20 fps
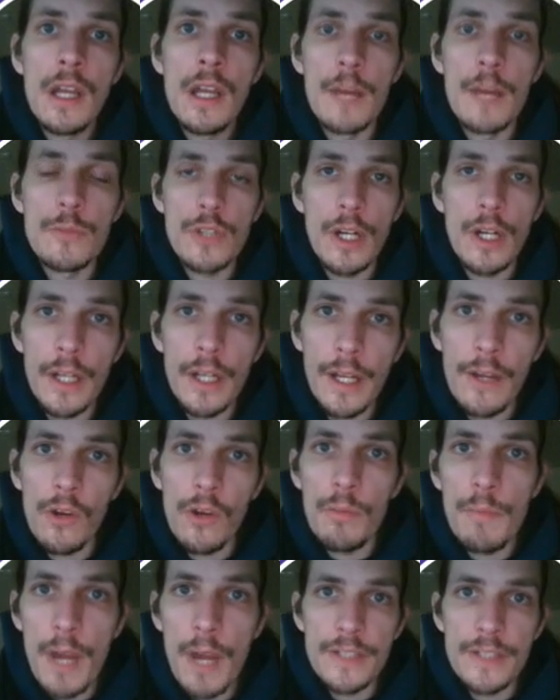I'm trying to
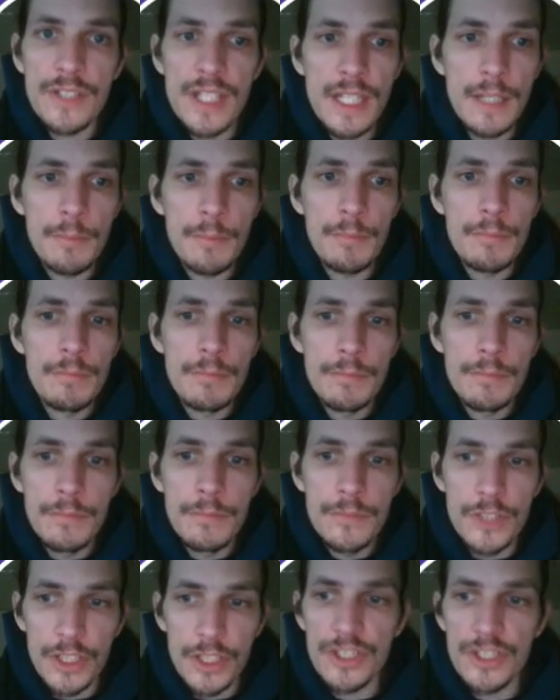help my team
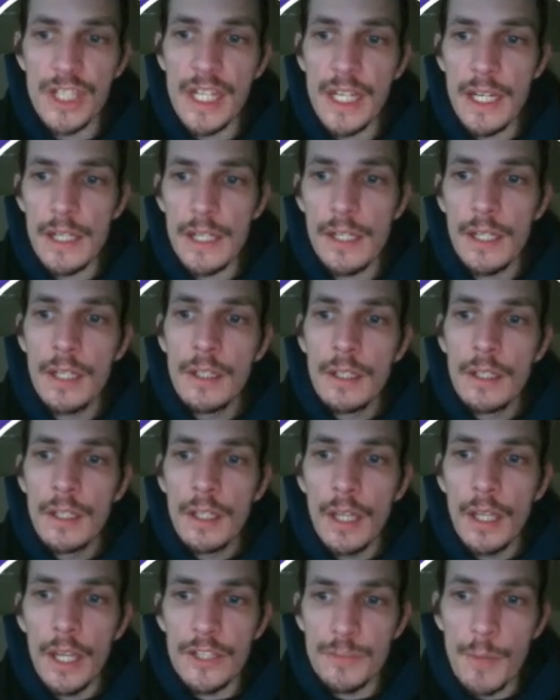succeed
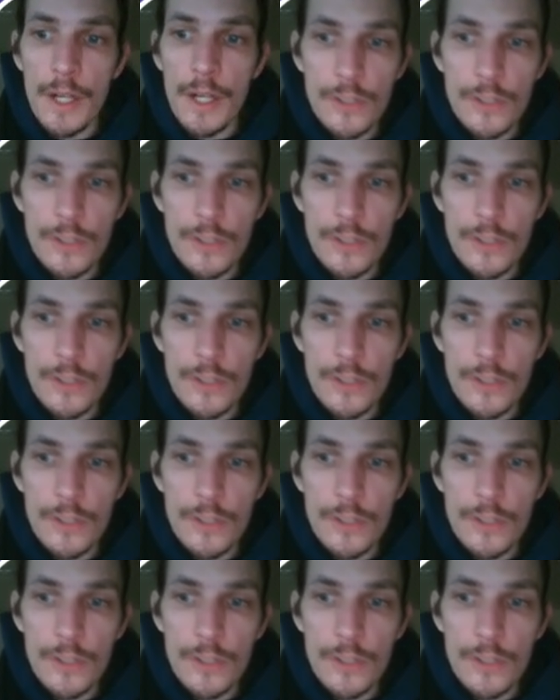as much